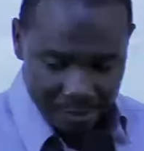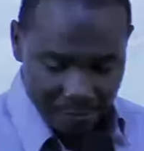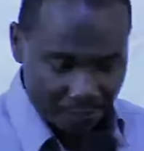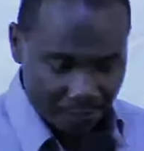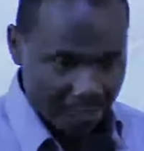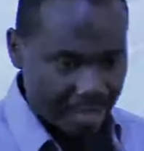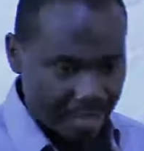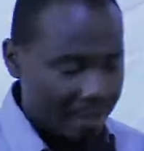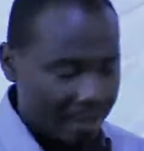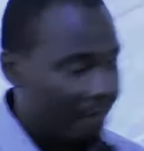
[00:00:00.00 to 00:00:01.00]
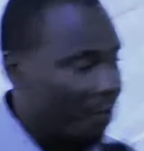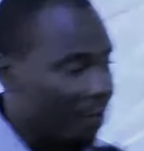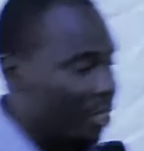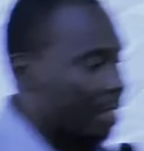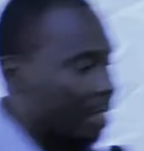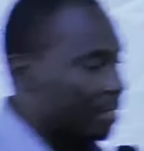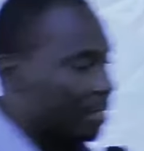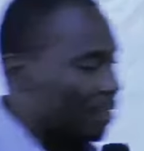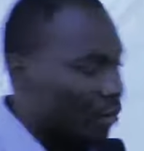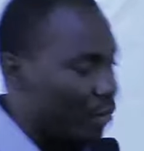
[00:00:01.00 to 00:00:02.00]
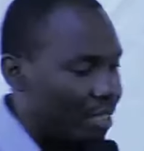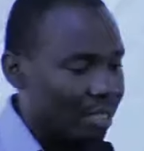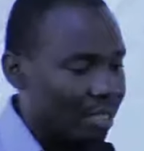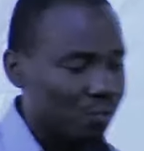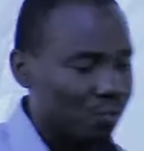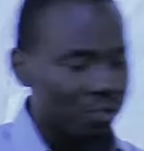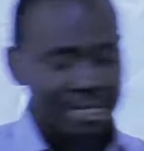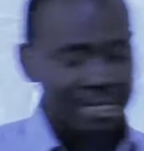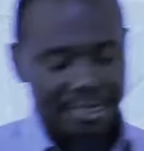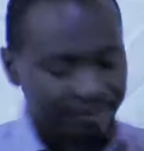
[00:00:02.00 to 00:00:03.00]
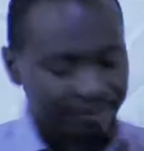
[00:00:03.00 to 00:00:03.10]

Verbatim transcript: The week that was